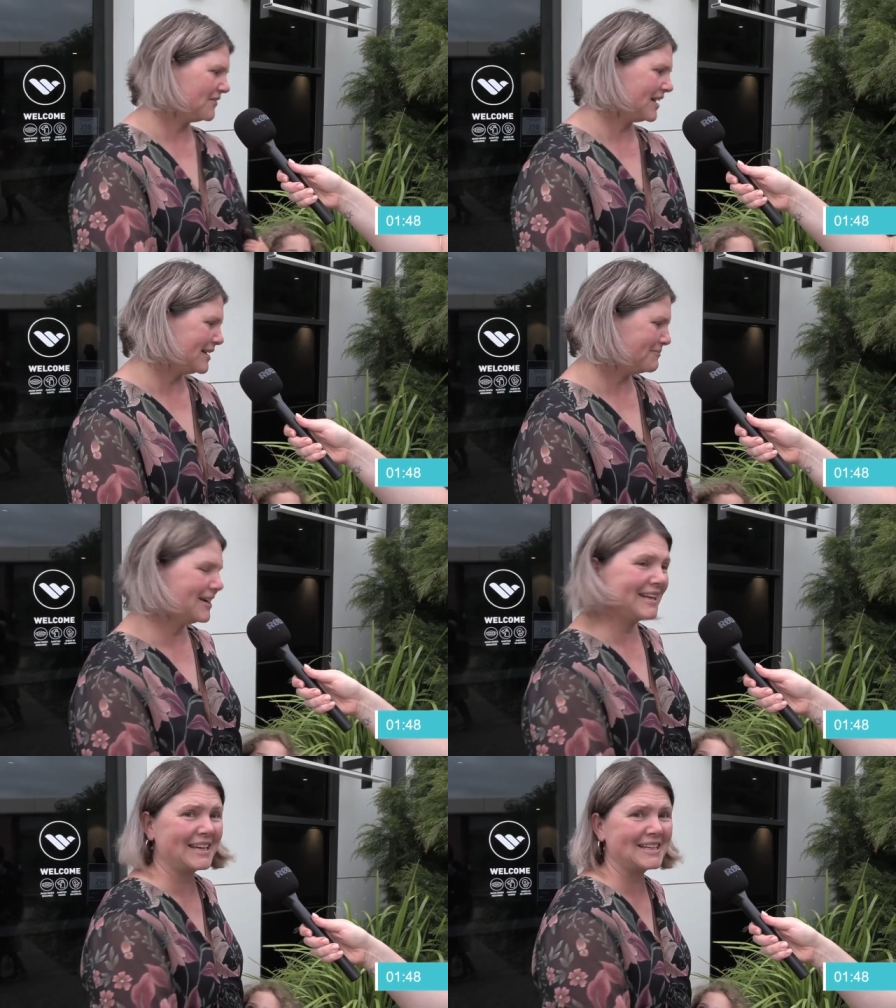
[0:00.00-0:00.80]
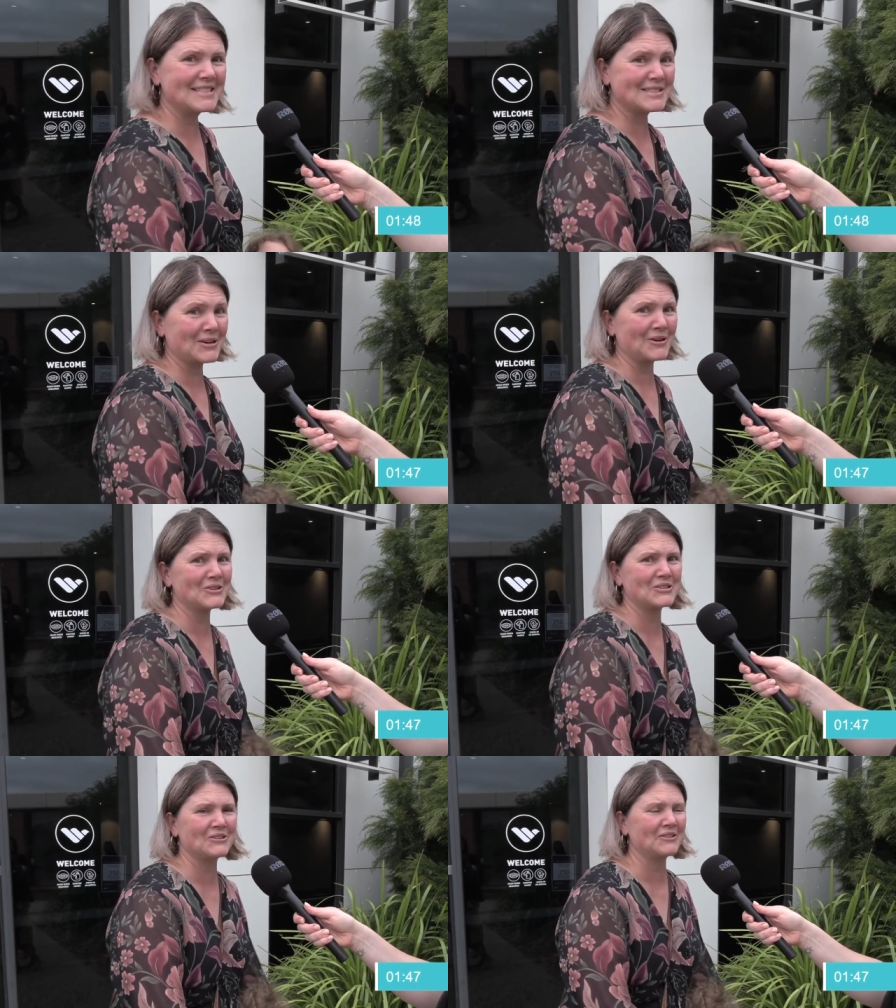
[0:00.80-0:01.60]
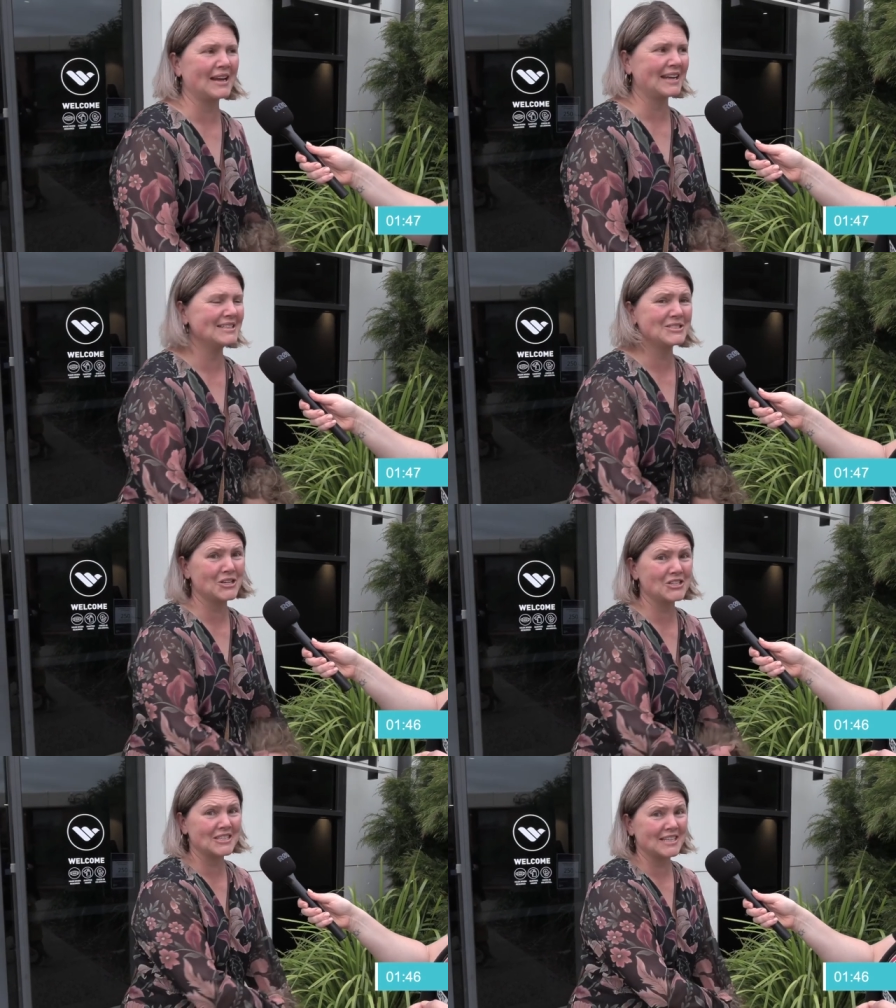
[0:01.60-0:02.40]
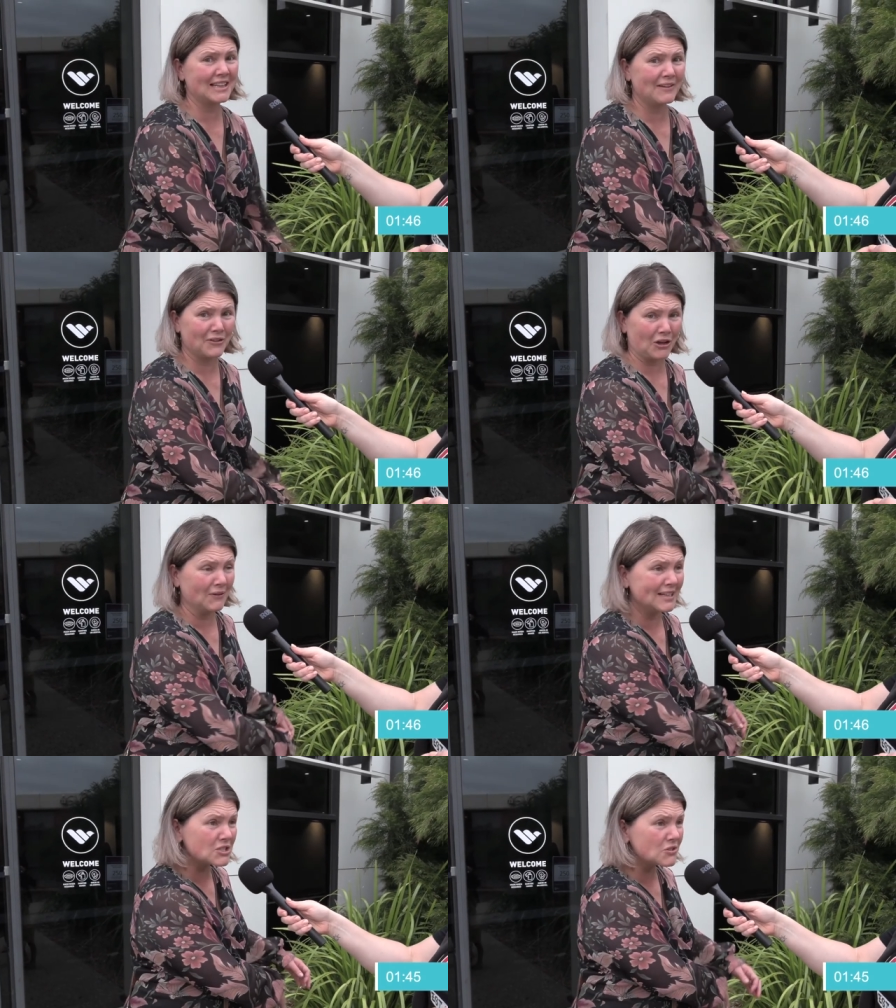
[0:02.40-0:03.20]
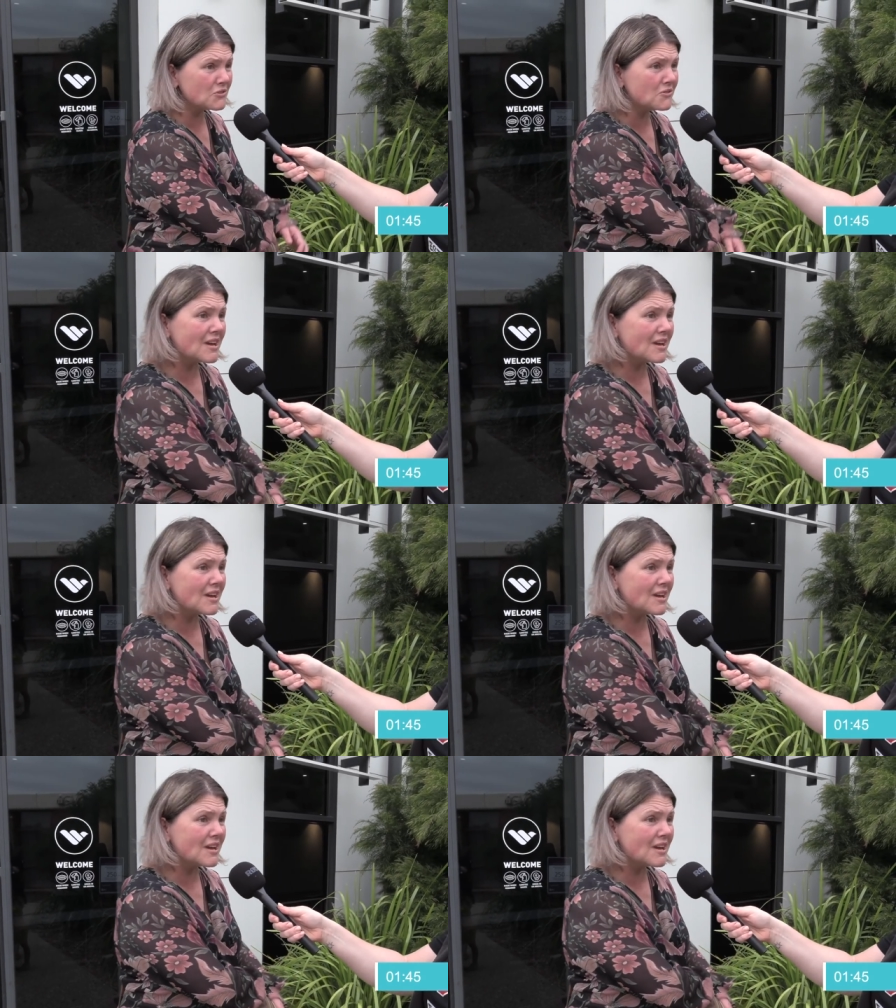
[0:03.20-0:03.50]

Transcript: That my kids go to a kids' church that they love going to.